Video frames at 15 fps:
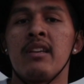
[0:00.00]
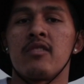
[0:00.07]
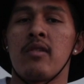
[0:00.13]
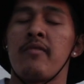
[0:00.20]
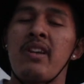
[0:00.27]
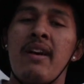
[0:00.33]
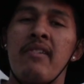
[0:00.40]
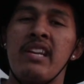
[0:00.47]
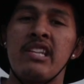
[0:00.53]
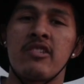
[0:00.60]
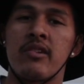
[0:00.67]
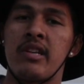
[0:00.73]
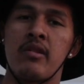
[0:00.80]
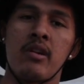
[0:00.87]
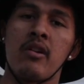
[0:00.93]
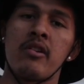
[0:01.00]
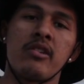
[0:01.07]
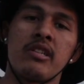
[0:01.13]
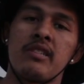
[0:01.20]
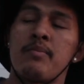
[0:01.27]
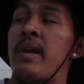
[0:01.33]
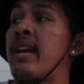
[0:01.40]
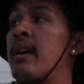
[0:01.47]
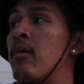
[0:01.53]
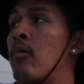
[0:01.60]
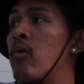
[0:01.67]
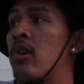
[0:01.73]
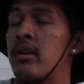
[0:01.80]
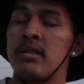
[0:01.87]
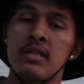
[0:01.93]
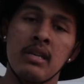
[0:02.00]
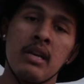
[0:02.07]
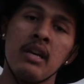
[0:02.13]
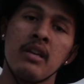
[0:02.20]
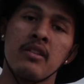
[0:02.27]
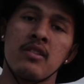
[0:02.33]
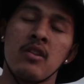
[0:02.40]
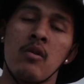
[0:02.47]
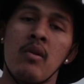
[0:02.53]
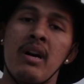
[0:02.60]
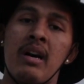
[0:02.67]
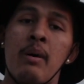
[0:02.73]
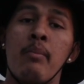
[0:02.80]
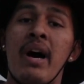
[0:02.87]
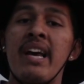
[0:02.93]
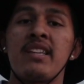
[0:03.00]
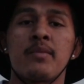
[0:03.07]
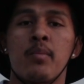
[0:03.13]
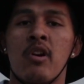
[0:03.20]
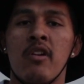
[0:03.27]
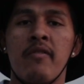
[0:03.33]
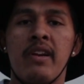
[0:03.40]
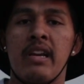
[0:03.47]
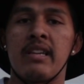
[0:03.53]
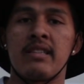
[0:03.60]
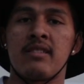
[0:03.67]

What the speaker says: So if you have an injury, you know, you're just making it worse. So a bike's perfect.